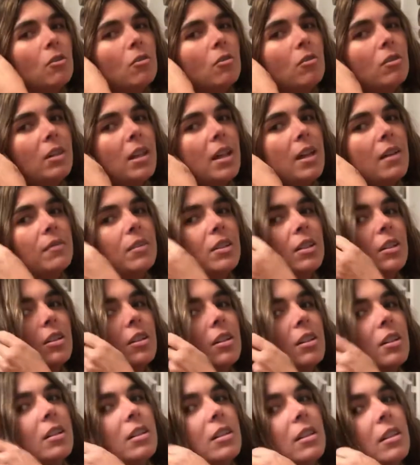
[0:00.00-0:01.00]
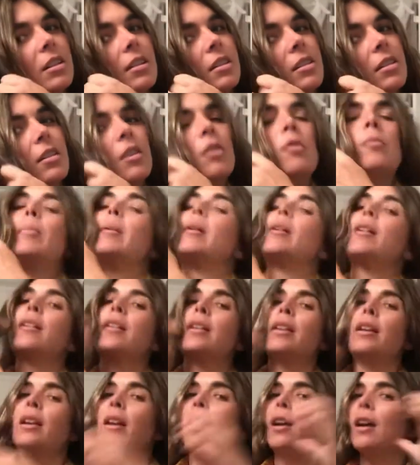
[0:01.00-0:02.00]
loves a good disco
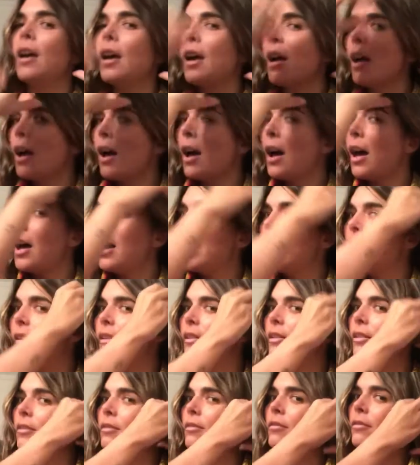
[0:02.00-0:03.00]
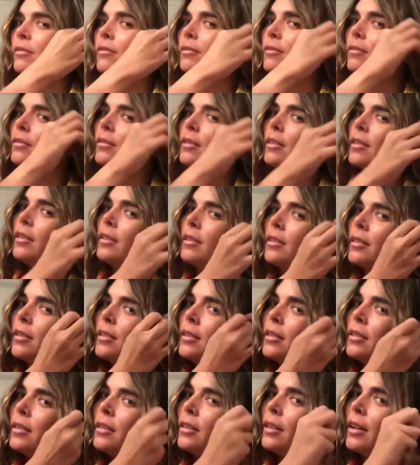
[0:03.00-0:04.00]
party? I do.
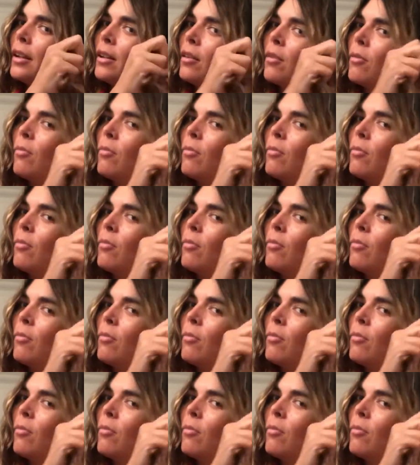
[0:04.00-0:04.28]
Like,